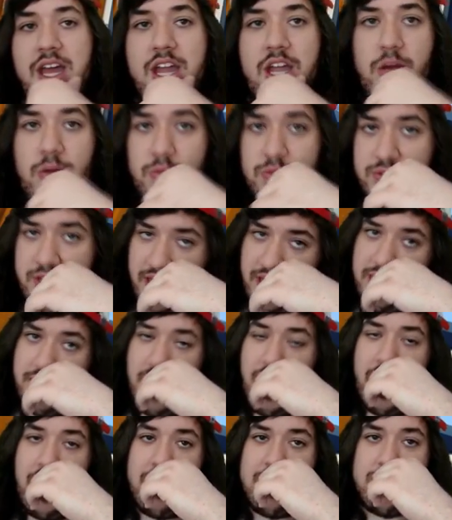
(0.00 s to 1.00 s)
He'll take a
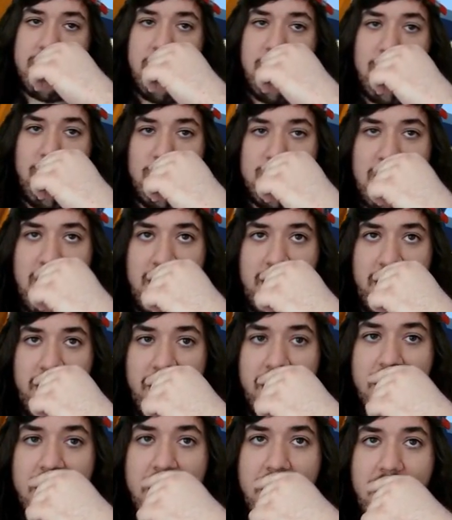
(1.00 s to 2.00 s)
knockout this turn, most likely.